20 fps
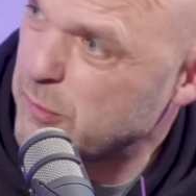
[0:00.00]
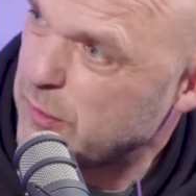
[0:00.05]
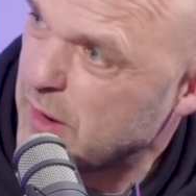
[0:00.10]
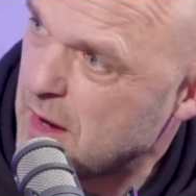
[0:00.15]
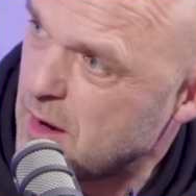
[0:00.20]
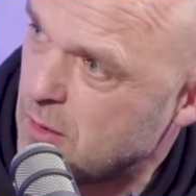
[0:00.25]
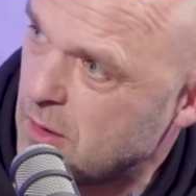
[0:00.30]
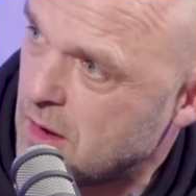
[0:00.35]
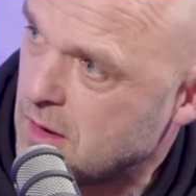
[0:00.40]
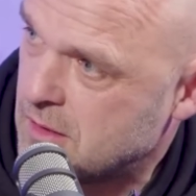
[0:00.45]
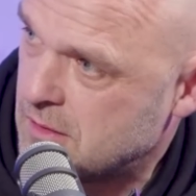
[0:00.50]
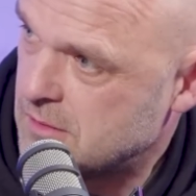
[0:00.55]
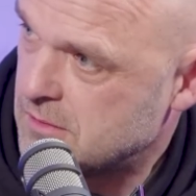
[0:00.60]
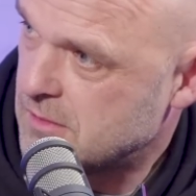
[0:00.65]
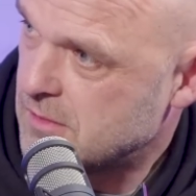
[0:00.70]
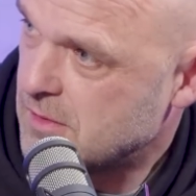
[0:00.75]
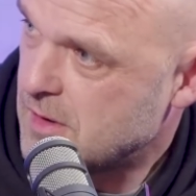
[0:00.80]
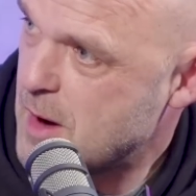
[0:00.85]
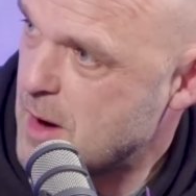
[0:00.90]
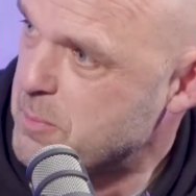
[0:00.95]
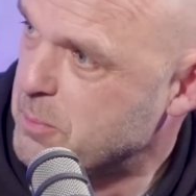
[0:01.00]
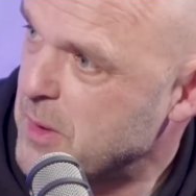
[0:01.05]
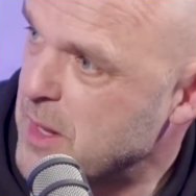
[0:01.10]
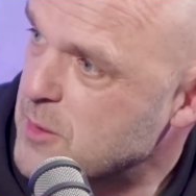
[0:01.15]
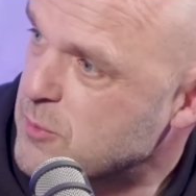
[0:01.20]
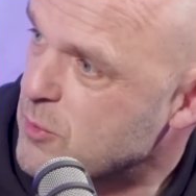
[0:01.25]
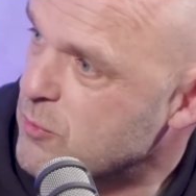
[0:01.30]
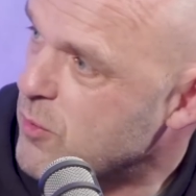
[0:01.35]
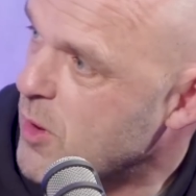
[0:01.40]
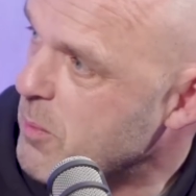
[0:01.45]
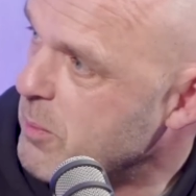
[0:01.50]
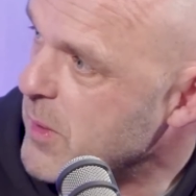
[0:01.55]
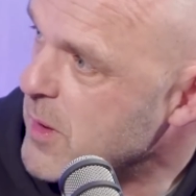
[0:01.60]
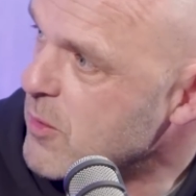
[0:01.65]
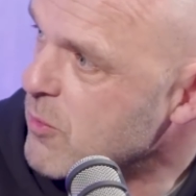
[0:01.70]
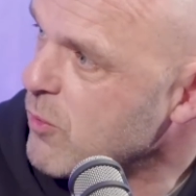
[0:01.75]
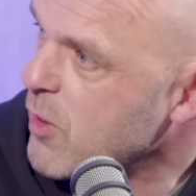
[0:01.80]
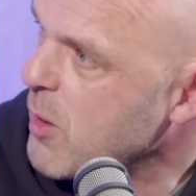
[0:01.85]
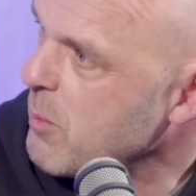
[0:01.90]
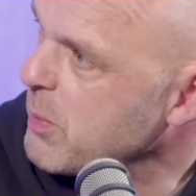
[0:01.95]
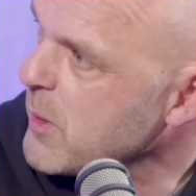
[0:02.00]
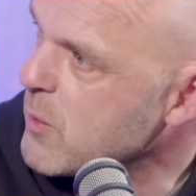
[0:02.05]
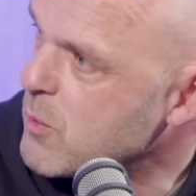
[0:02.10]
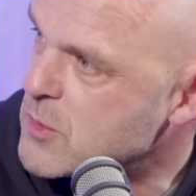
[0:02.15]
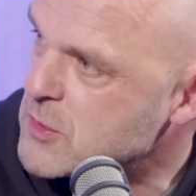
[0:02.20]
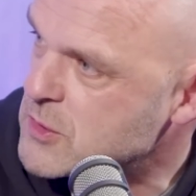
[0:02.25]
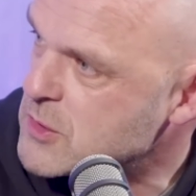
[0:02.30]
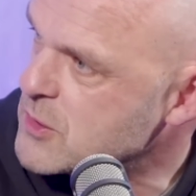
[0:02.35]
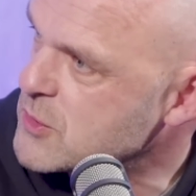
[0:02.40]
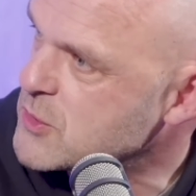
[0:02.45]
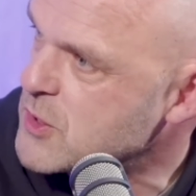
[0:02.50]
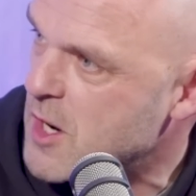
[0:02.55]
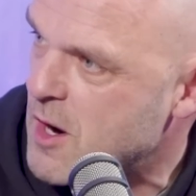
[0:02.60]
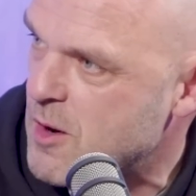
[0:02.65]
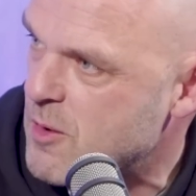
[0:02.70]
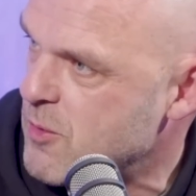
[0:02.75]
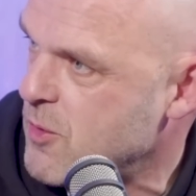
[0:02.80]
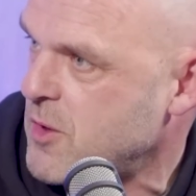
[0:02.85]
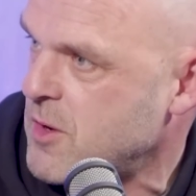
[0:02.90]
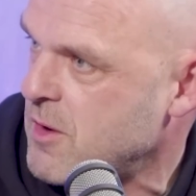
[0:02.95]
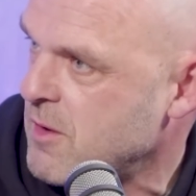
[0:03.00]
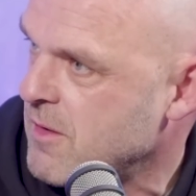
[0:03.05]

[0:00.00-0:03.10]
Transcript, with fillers: Fowler. Robbie Fowler. I played with Robbie. Saying. Robbie was a joke.